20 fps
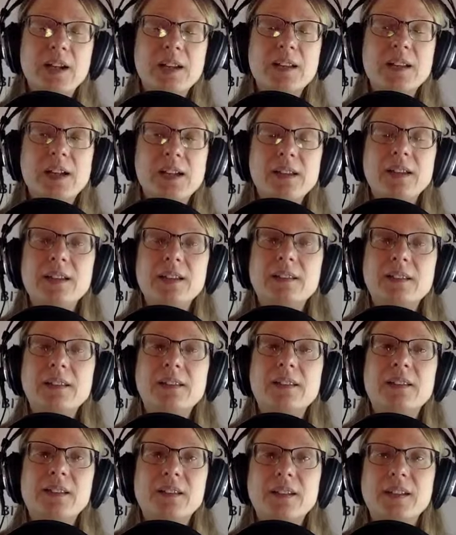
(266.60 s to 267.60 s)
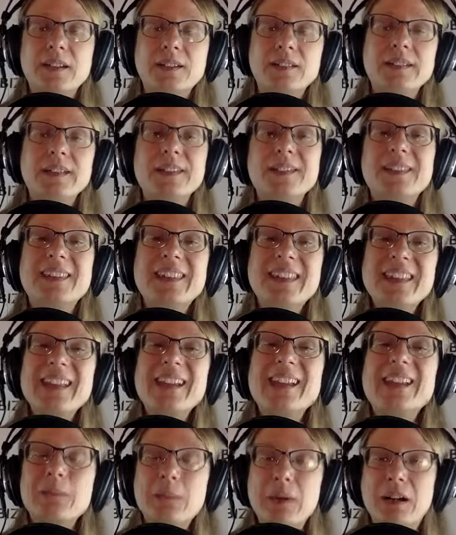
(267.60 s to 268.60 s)
like to at least
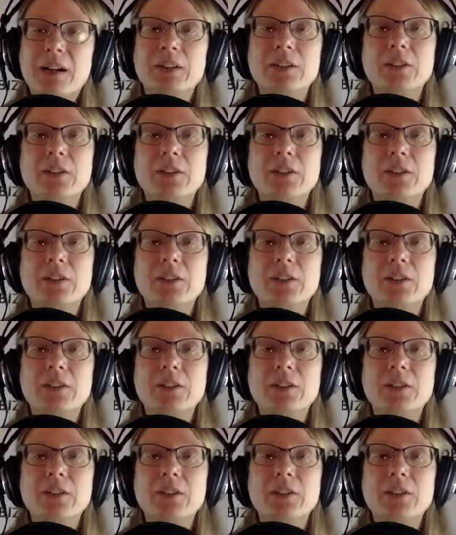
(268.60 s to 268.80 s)
think about